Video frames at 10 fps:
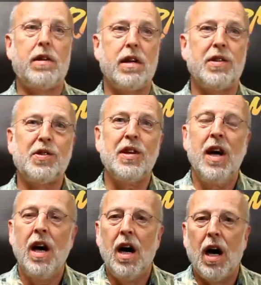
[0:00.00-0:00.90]
discs
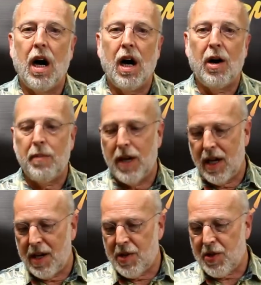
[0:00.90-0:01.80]

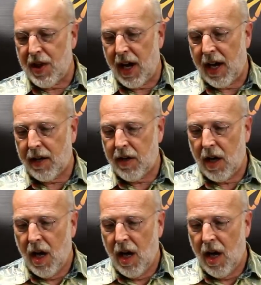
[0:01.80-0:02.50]
is that